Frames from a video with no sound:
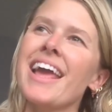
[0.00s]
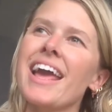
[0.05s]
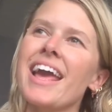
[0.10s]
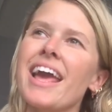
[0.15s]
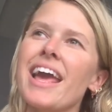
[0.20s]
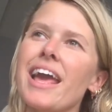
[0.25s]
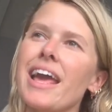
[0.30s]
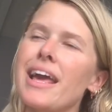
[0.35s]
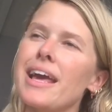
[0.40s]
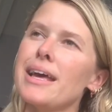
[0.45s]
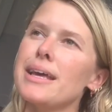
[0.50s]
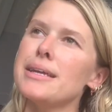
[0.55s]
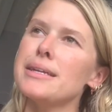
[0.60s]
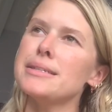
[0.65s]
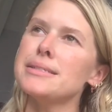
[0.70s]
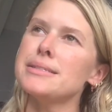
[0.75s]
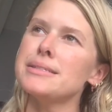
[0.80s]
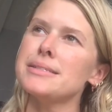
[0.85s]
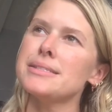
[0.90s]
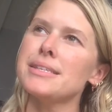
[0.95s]

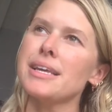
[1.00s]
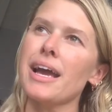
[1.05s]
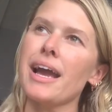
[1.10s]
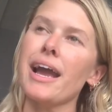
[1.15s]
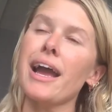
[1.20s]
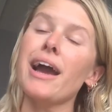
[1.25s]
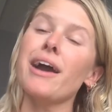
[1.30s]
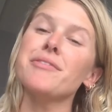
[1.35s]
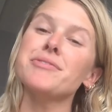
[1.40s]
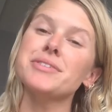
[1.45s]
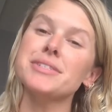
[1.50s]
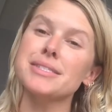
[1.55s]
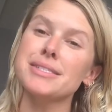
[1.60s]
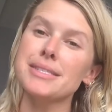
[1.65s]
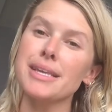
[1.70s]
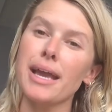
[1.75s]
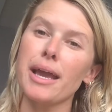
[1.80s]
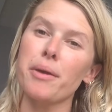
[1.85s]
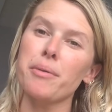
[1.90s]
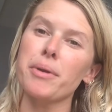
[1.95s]
And I have to
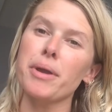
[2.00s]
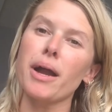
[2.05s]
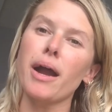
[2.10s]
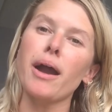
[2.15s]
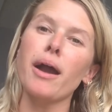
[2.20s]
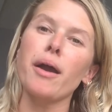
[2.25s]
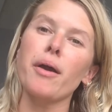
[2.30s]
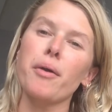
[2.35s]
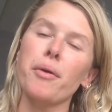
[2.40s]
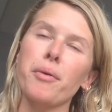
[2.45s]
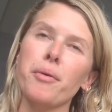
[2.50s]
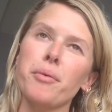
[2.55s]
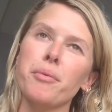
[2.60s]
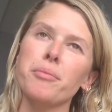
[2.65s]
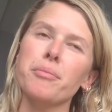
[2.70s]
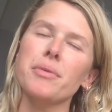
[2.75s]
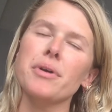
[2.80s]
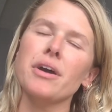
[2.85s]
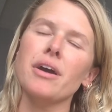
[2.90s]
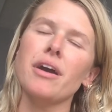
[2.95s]
say, we got
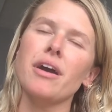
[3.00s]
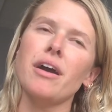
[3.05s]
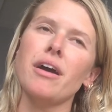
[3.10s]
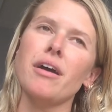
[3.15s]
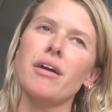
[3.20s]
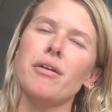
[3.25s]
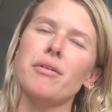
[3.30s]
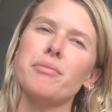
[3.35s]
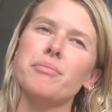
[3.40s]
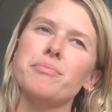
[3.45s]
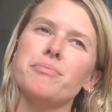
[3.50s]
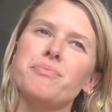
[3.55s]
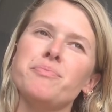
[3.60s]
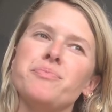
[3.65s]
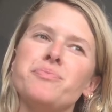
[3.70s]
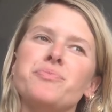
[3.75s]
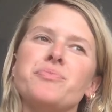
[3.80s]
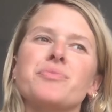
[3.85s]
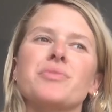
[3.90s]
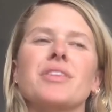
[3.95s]
home,
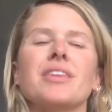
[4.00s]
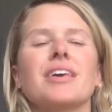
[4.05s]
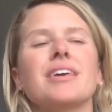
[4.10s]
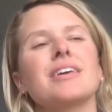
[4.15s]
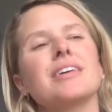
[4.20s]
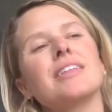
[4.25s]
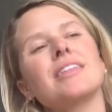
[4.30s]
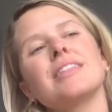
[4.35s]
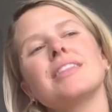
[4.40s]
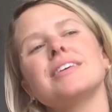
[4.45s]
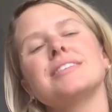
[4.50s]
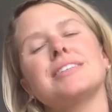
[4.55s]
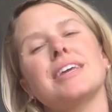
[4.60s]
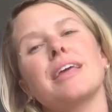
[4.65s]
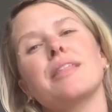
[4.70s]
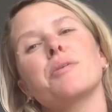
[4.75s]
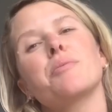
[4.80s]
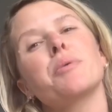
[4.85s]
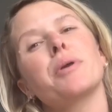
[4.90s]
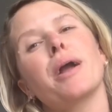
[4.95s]
the
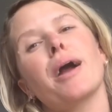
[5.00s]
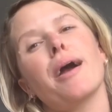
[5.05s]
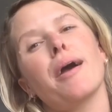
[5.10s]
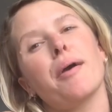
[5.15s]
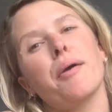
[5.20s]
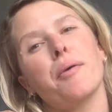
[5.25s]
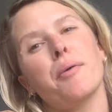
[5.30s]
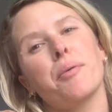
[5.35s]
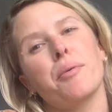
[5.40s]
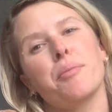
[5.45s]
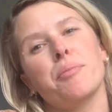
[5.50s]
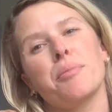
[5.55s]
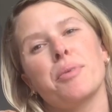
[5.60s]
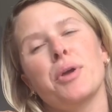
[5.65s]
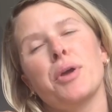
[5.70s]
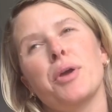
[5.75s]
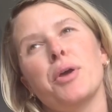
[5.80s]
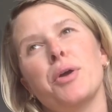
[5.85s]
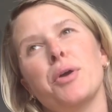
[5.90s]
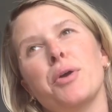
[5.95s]
day that we got home,
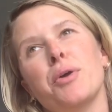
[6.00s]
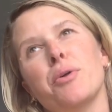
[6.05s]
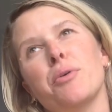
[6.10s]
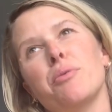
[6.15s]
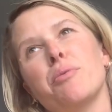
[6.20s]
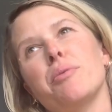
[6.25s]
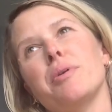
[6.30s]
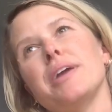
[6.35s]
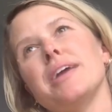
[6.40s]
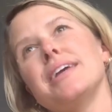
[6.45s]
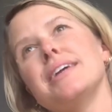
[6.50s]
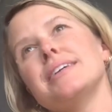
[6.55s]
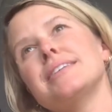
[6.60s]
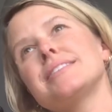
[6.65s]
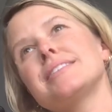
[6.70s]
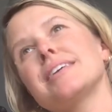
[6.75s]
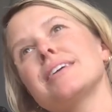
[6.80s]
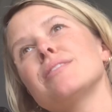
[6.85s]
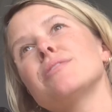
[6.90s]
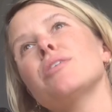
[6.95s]
we
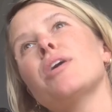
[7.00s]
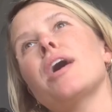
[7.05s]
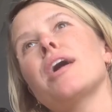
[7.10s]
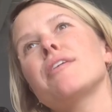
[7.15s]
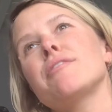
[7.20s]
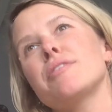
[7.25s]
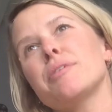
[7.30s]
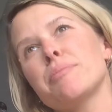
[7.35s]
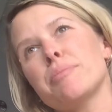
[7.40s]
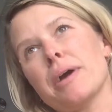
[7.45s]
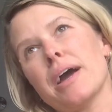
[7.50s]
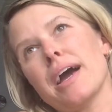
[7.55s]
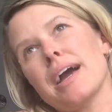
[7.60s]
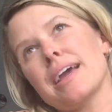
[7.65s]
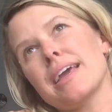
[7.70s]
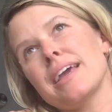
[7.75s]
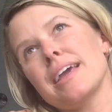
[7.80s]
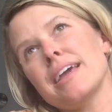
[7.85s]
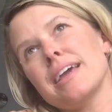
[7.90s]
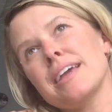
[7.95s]
did a lot of
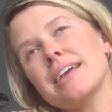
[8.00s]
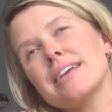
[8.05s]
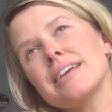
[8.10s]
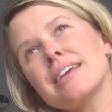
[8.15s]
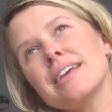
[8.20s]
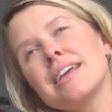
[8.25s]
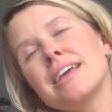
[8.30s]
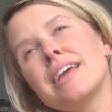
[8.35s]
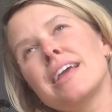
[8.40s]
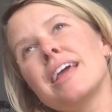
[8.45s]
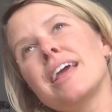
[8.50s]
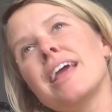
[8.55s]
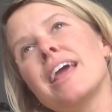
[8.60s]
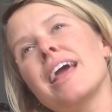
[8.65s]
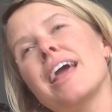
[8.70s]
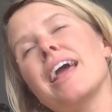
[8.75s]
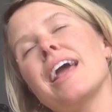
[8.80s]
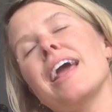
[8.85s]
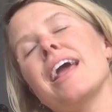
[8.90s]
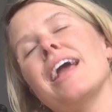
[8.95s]
unpacking
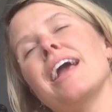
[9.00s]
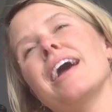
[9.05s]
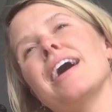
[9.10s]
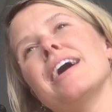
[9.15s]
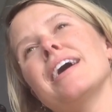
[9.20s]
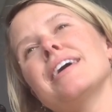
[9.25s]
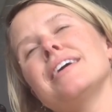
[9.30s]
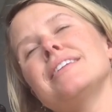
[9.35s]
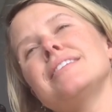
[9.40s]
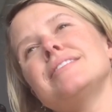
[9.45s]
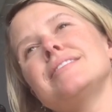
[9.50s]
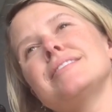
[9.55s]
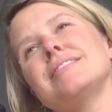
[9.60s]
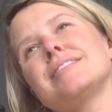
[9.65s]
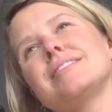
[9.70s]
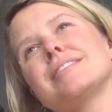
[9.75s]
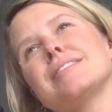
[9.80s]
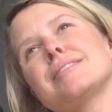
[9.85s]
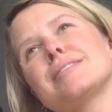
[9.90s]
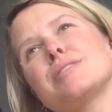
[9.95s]

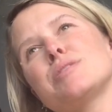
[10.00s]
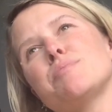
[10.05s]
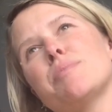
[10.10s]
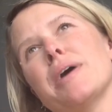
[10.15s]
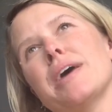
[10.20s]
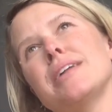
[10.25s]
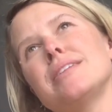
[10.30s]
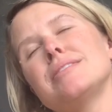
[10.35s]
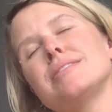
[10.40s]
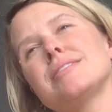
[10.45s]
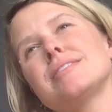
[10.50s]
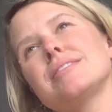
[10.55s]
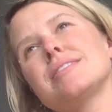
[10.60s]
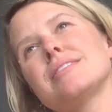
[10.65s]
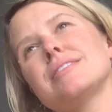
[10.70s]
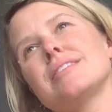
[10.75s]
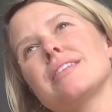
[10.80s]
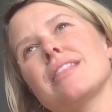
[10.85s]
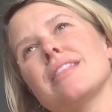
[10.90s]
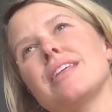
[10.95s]
and spent
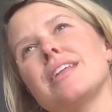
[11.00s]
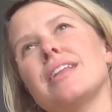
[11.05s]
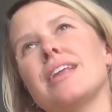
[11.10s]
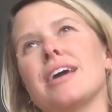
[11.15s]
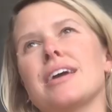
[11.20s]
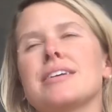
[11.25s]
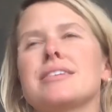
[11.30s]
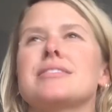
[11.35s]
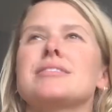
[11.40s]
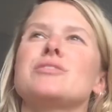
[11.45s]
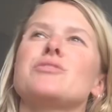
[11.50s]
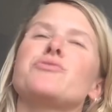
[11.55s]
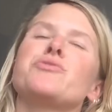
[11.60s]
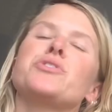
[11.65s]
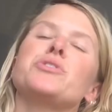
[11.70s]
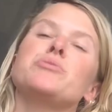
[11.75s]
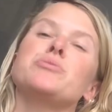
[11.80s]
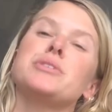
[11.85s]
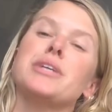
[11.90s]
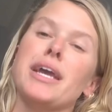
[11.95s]
the next
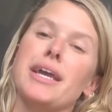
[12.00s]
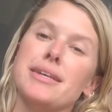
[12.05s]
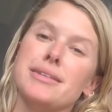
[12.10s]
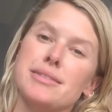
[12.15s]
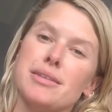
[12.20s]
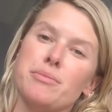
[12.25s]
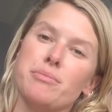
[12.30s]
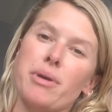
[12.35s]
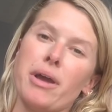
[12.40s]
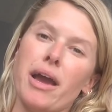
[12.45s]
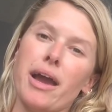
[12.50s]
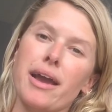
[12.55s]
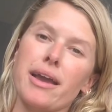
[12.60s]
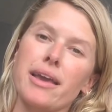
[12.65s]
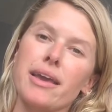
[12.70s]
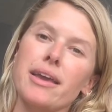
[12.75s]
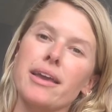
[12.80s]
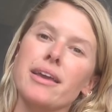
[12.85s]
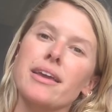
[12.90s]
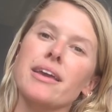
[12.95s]
few days
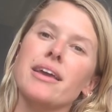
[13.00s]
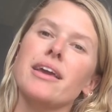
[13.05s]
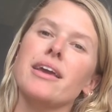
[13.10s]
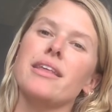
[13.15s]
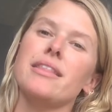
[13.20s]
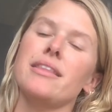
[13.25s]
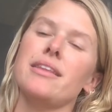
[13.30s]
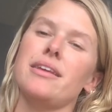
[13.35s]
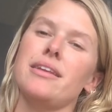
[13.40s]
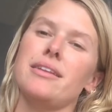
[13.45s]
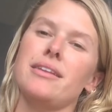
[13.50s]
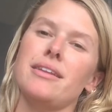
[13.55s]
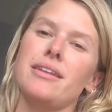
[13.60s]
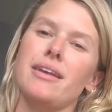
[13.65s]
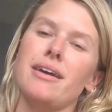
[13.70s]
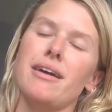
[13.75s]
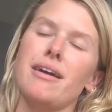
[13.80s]
unpacking, and then